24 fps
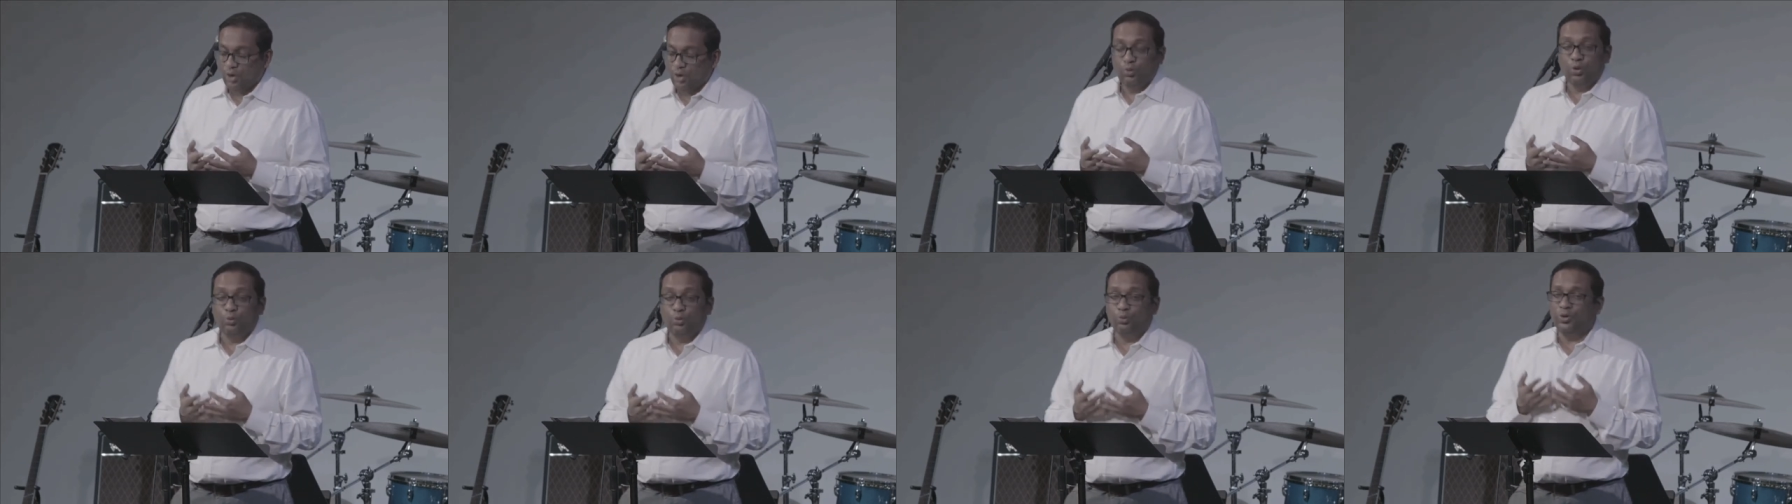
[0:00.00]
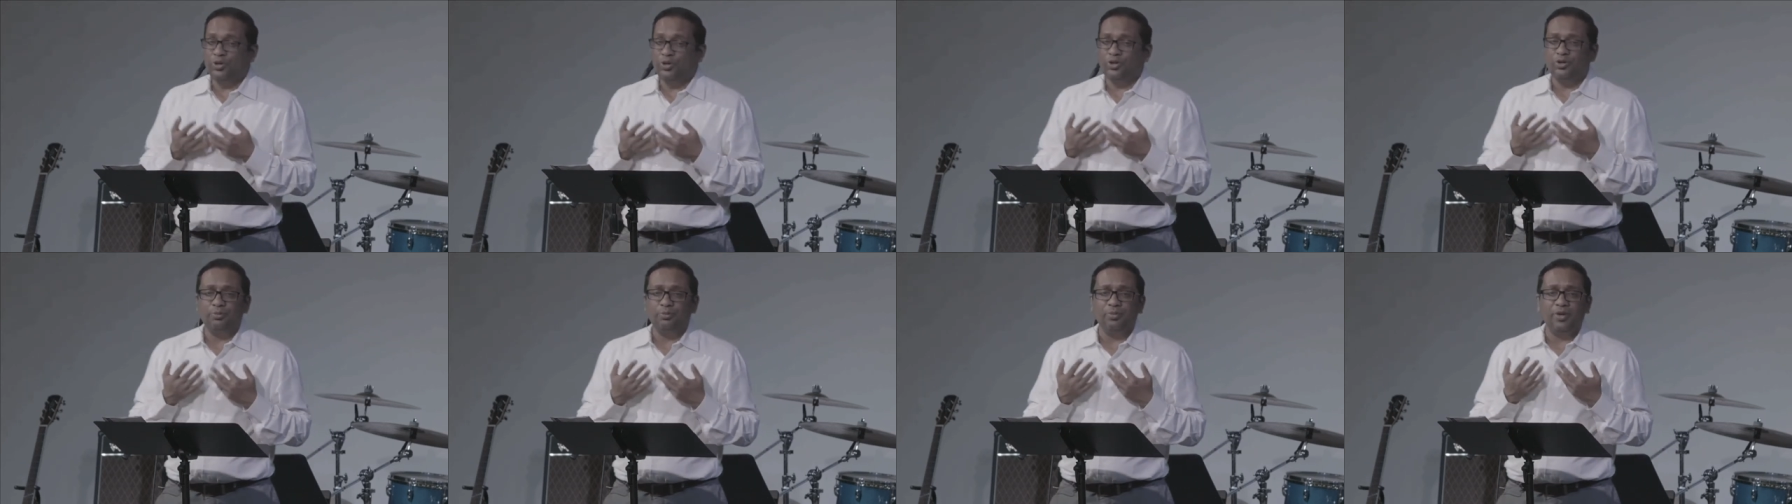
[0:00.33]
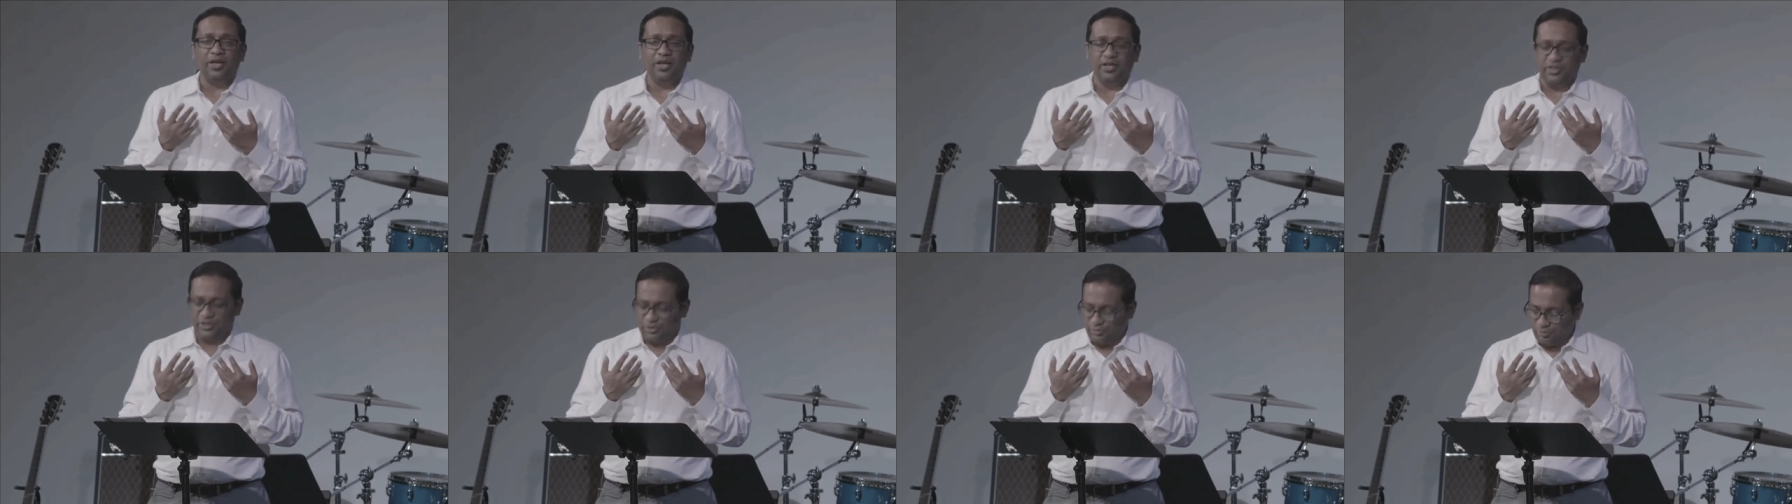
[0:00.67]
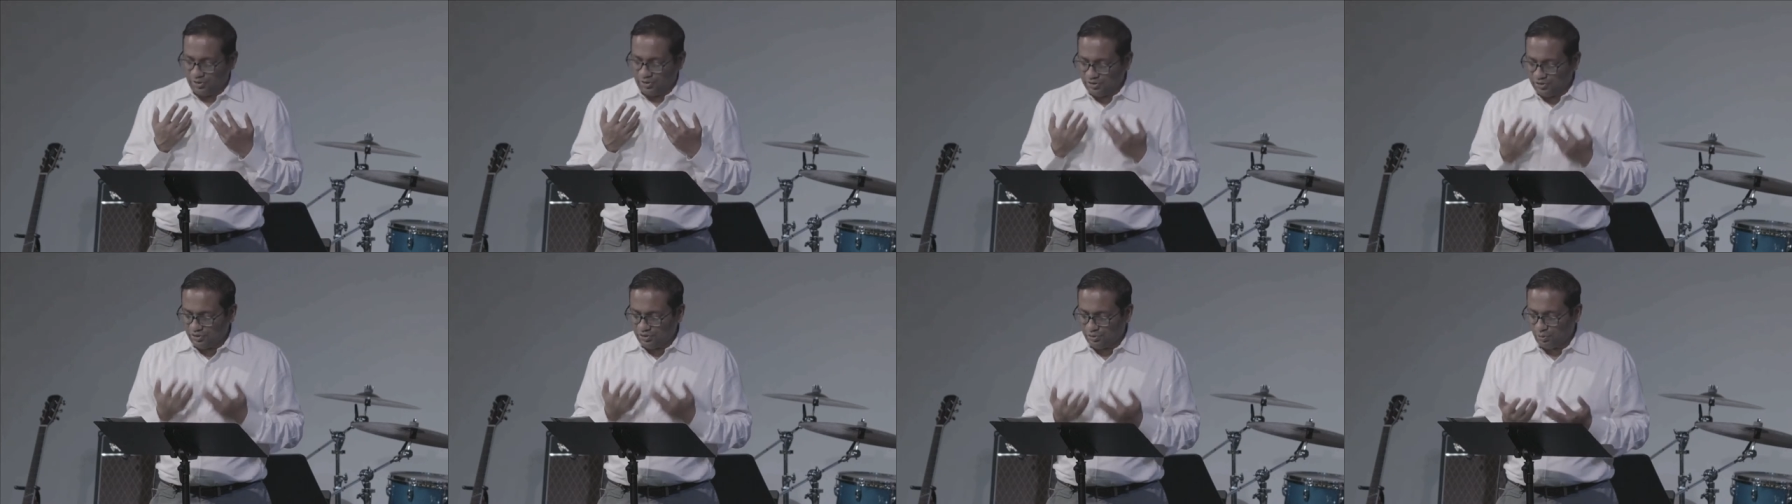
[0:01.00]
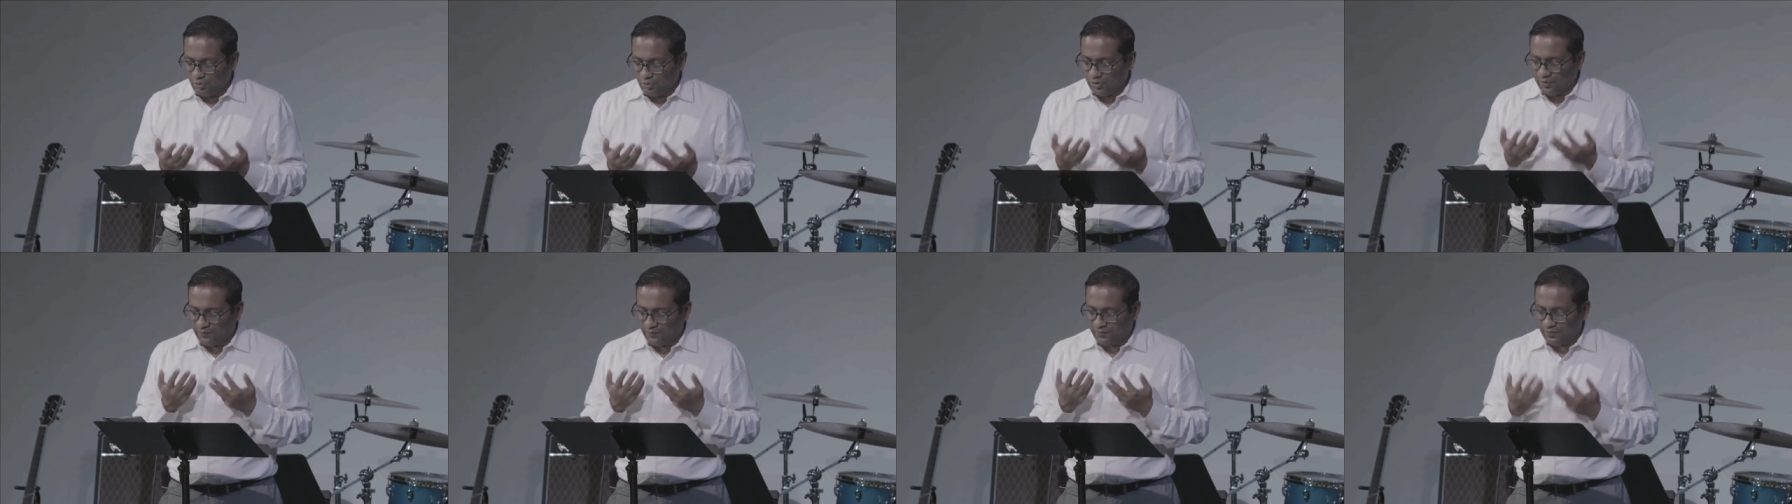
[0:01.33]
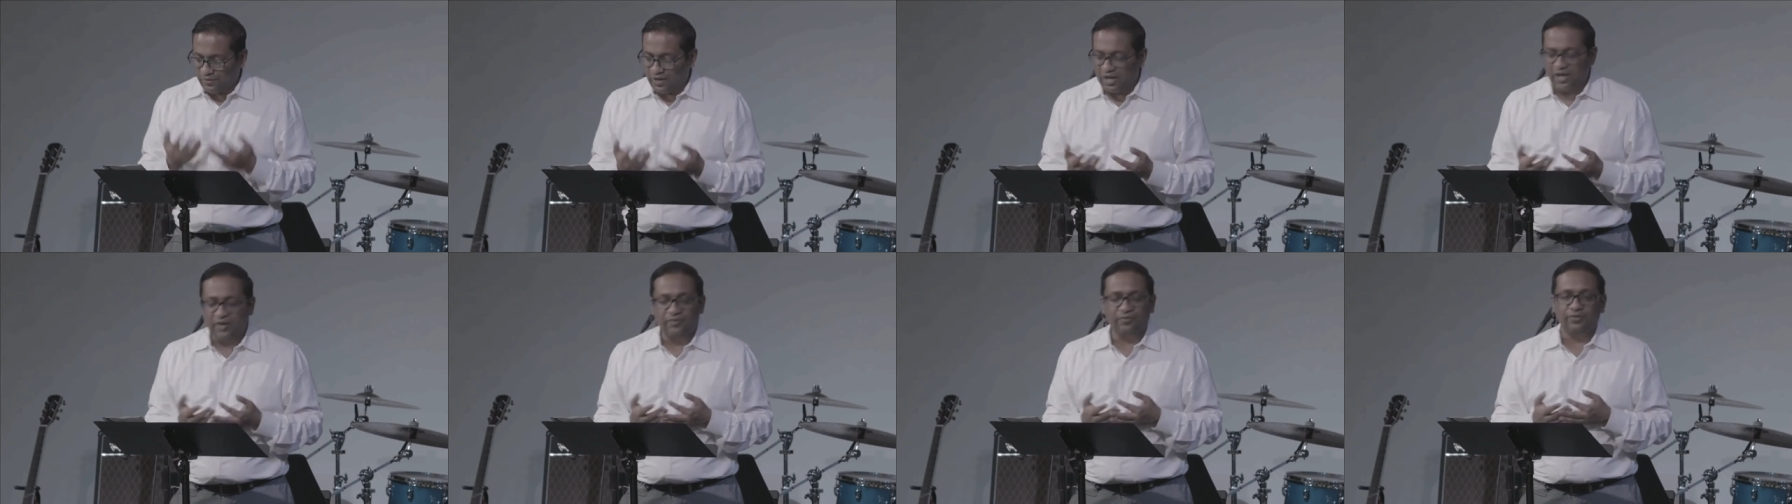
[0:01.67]
what we are made to enjoy
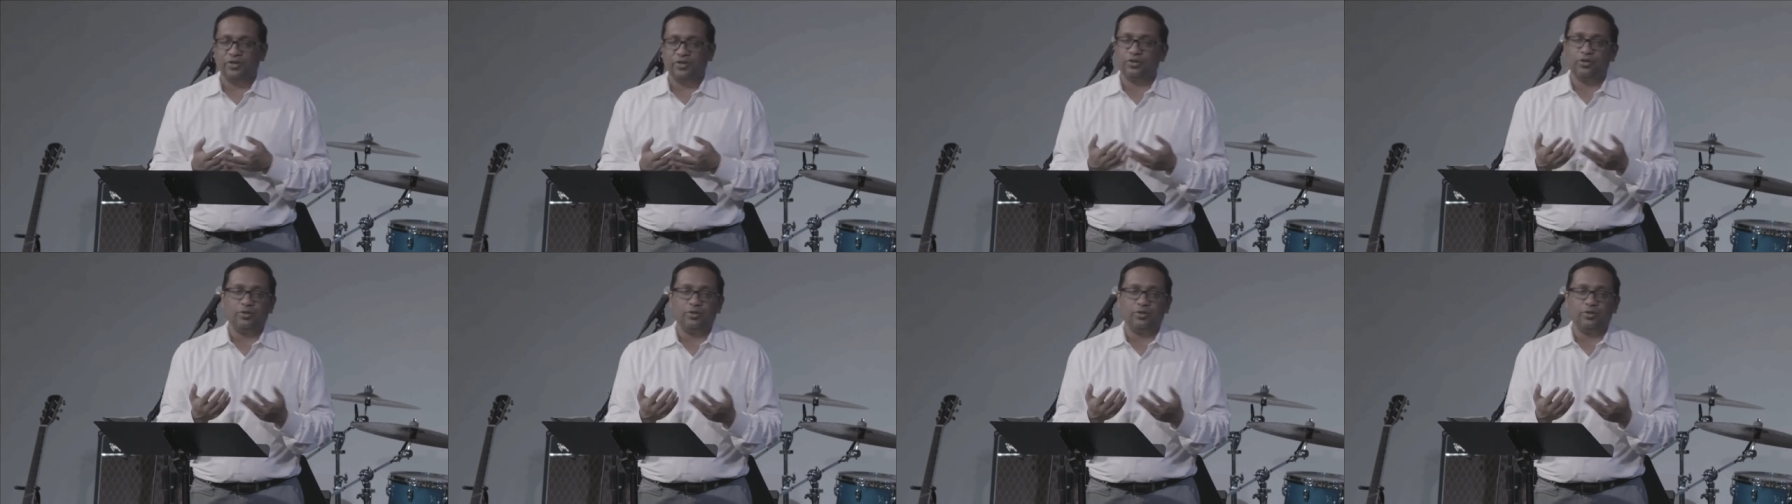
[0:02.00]
forever,